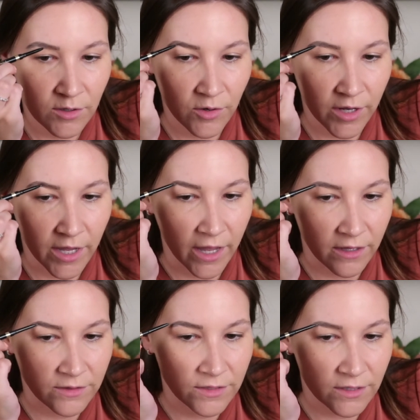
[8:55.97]

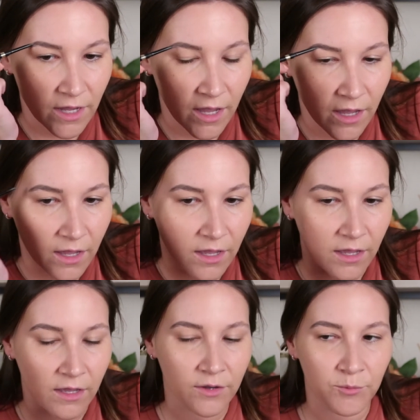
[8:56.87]
creates
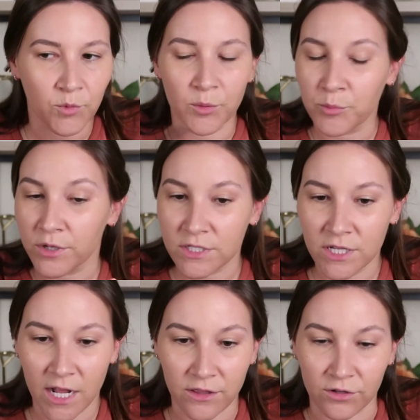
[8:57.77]
a more put
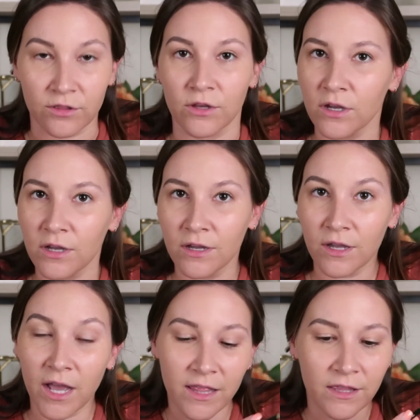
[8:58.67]
together look,
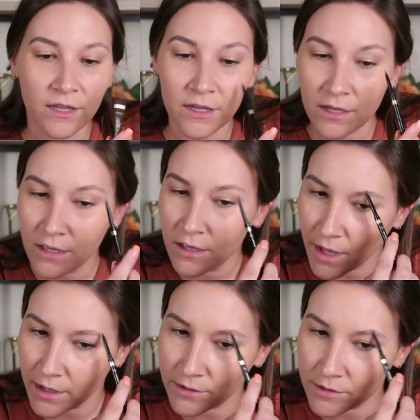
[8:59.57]
I think.
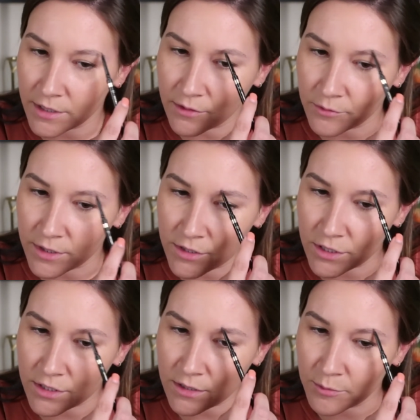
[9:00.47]
And then with
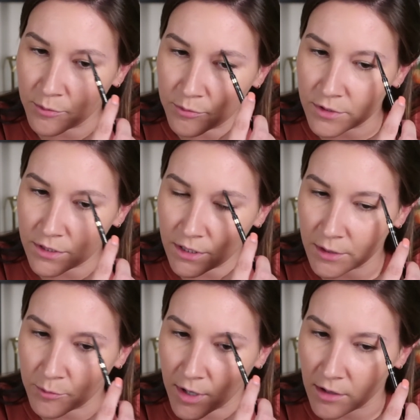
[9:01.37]
just like
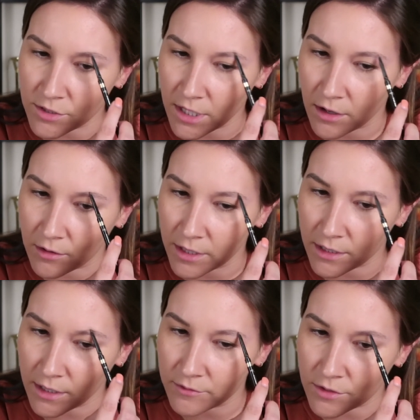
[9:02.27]
a brow gel,
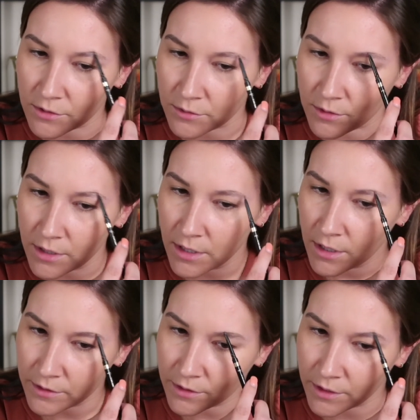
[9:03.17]
it gives you
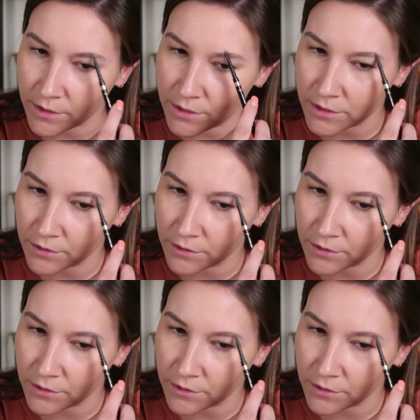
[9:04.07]
looks.